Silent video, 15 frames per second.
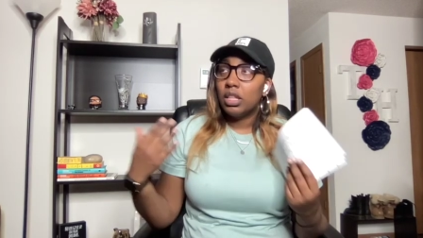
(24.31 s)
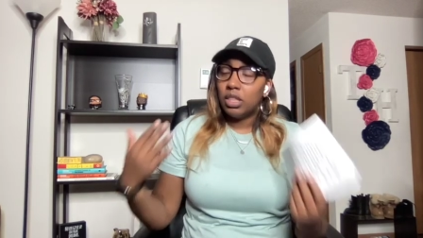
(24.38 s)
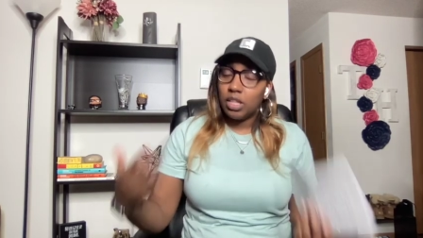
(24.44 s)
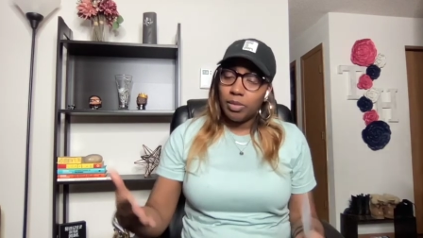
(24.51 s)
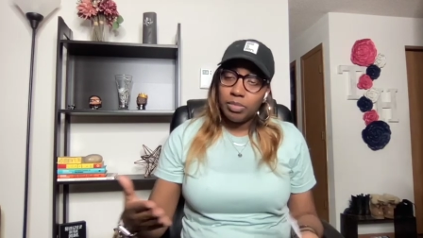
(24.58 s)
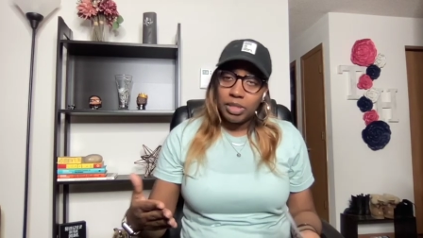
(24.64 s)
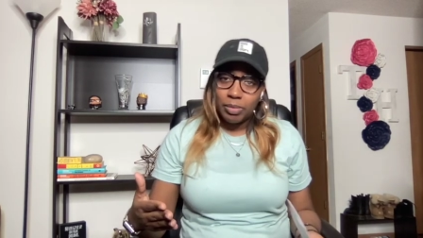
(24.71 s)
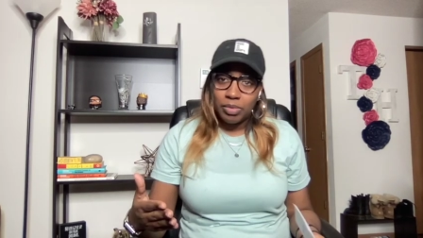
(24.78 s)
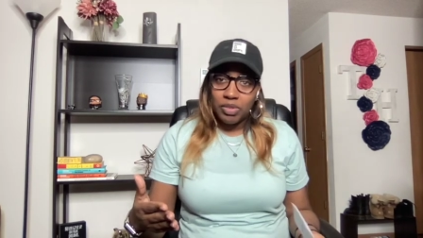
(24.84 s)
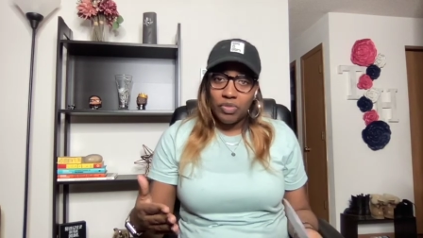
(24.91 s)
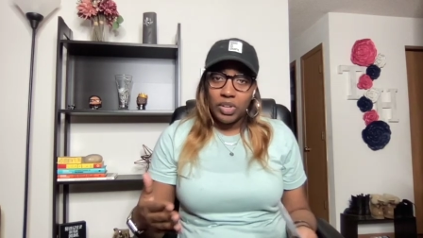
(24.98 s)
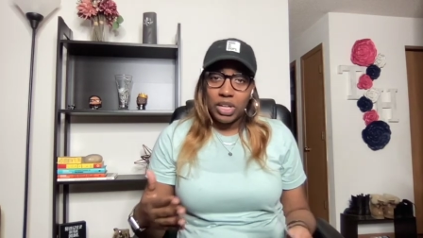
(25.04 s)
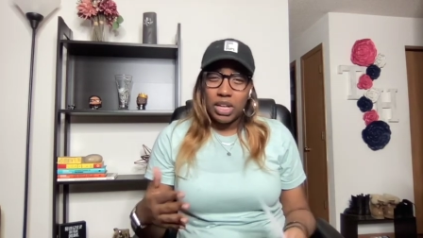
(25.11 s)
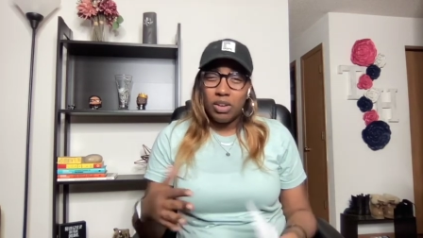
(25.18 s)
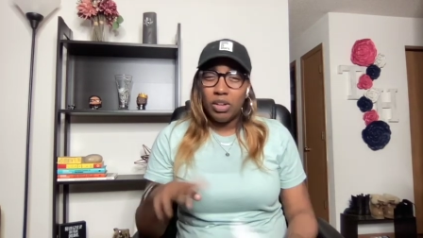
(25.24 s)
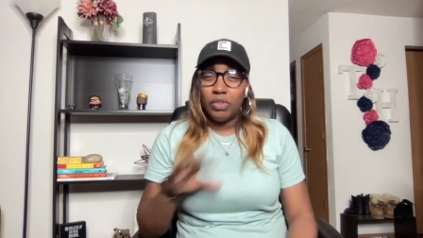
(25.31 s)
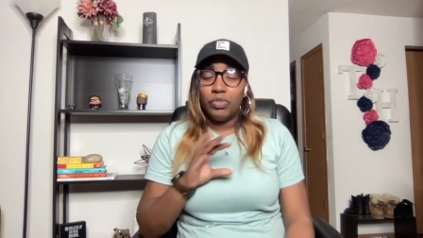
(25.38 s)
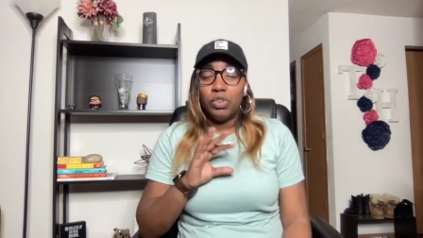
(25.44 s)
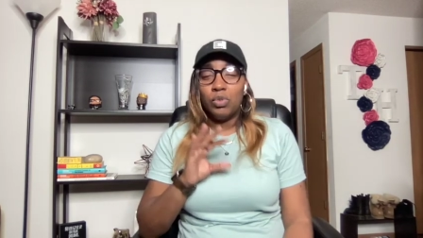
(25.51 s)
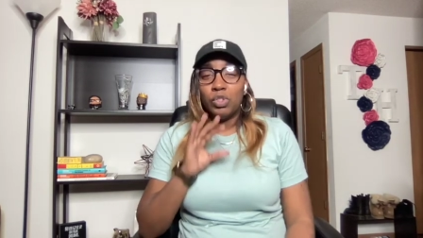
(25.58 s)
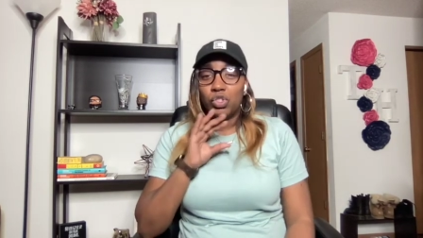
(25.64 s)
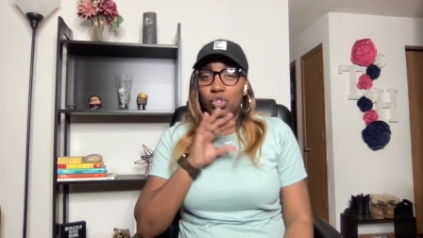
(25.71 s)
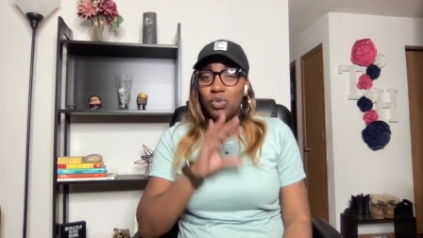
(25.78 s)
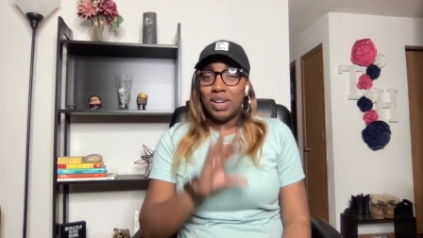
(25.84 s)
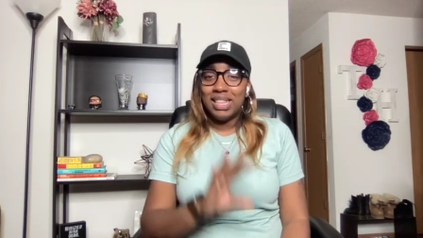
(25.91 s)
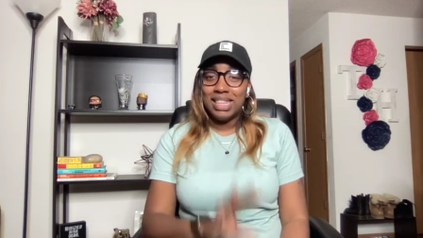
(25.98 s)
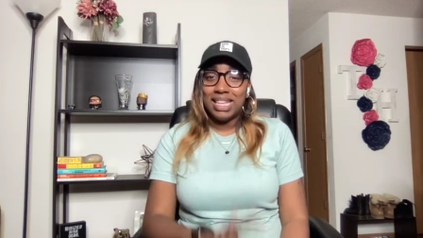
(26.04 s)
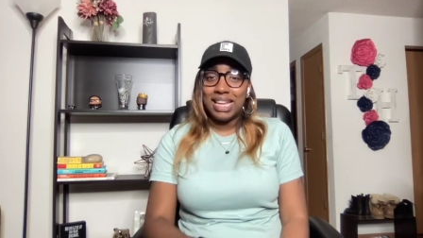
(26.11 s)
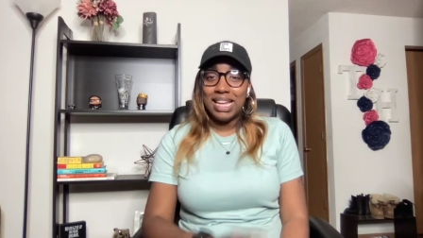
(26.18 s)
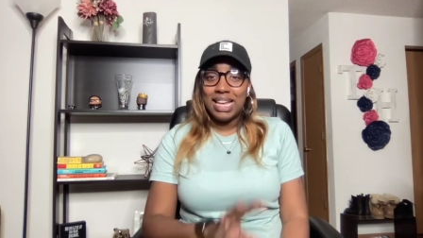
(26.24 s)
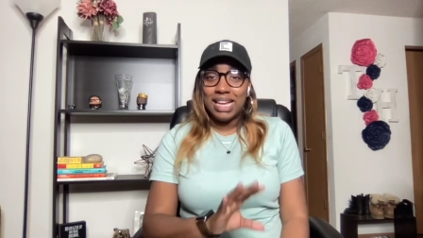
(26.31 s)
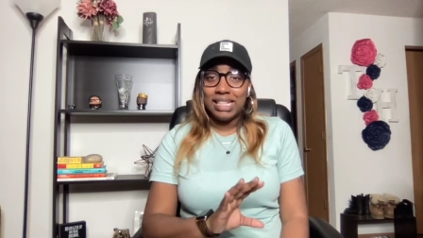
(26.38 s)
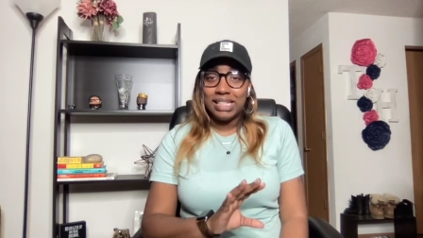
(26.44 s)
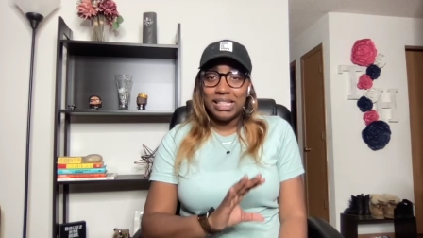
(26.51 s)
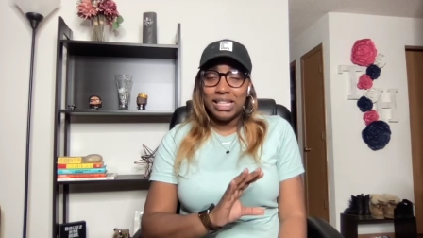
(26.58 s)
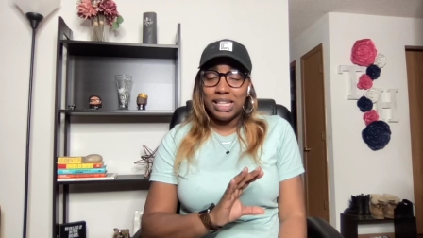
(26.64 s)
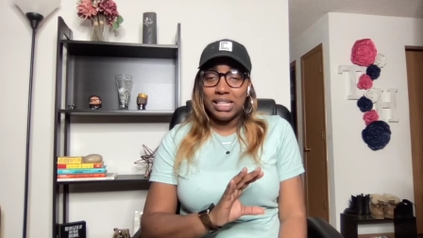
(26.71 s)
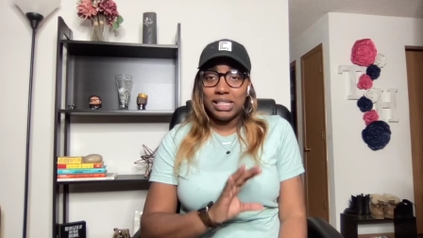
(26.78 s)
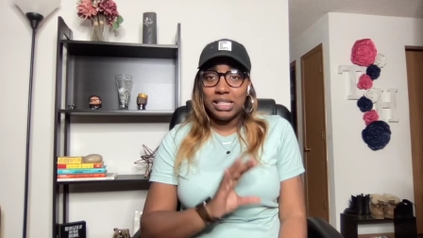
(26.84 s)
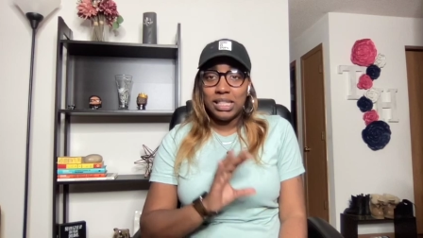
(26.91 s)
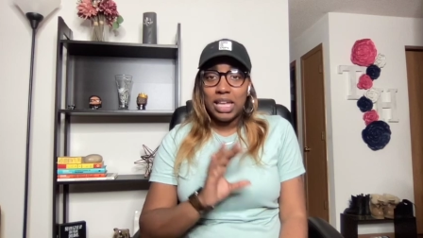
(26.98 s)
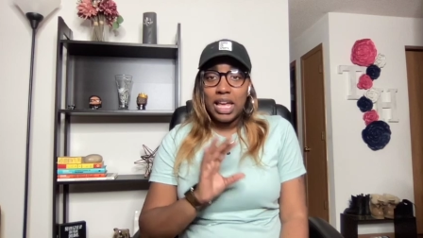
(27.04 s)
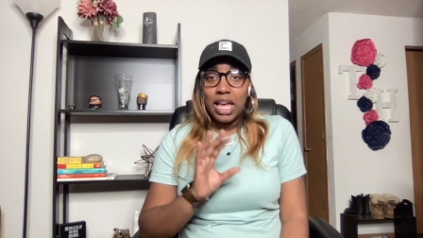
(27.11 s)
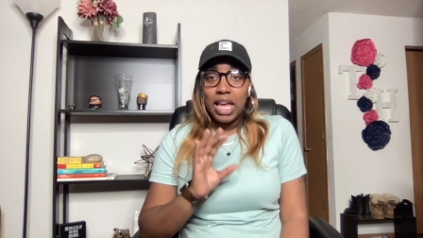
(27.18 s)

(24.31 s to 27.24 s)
thumbs up the video if you enjoyed the content,